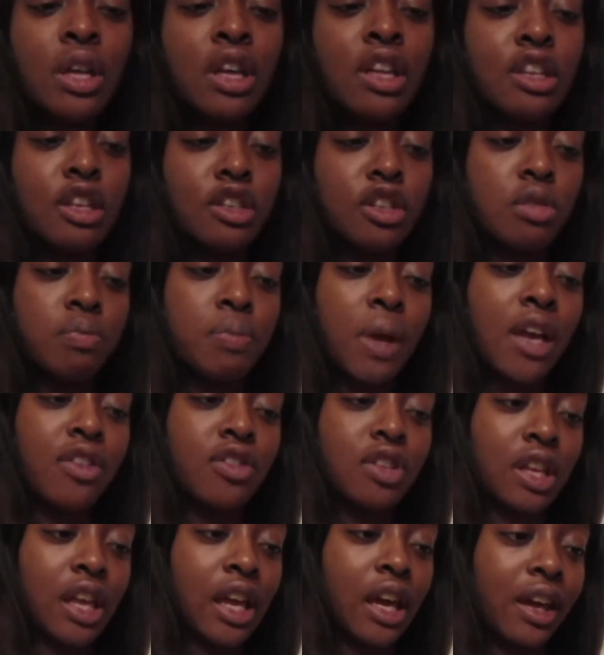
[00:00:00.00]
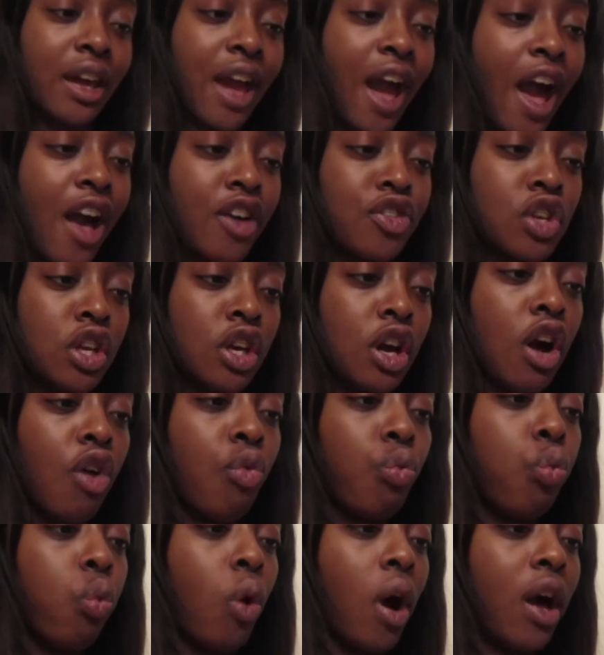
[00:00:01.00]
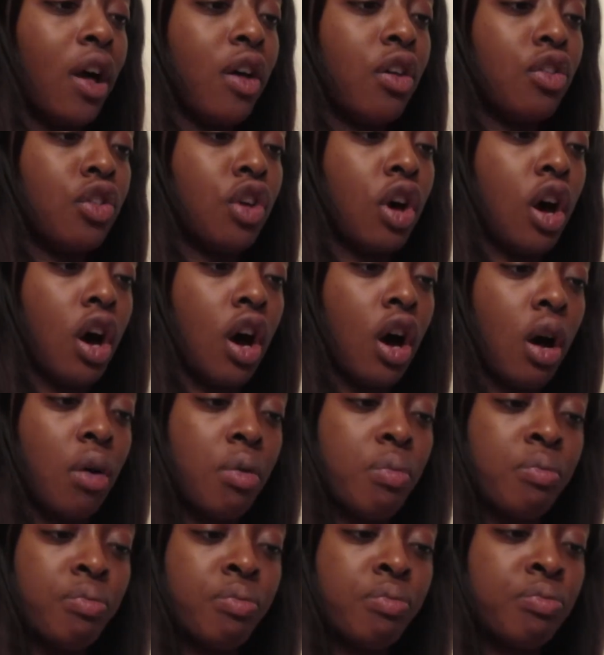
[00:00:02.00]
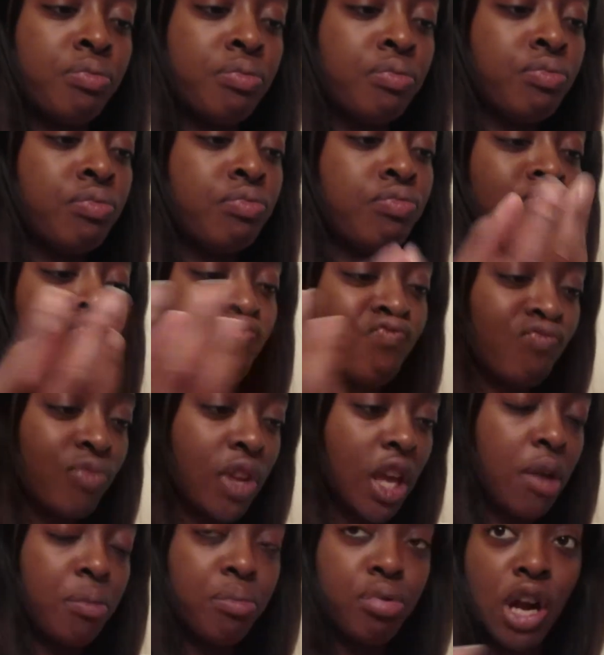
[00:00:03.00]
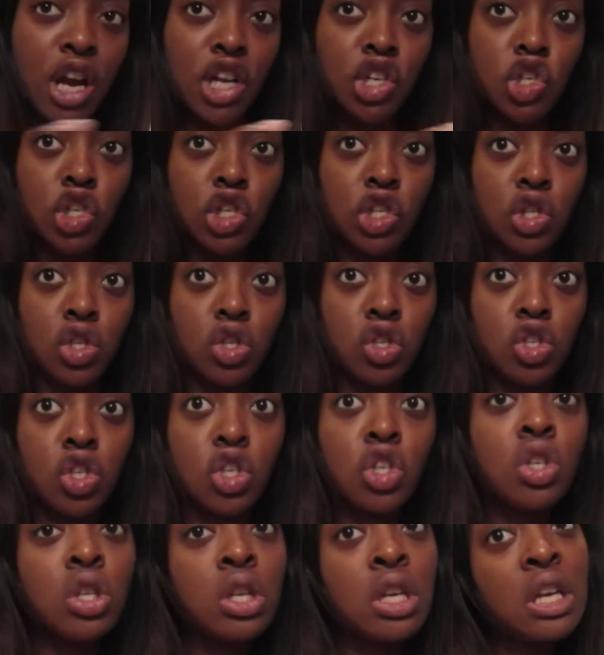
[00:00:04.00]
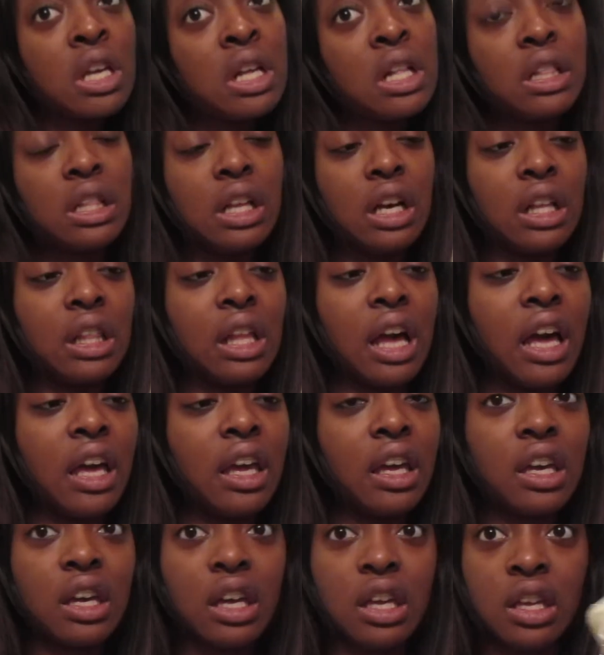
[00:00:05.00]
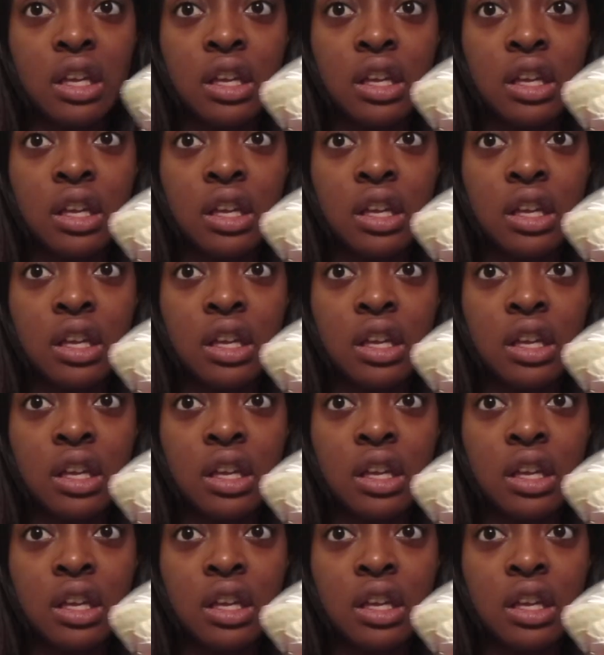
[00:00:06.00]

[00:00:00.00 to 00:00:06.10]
this is basically a casting of what the impressions look like,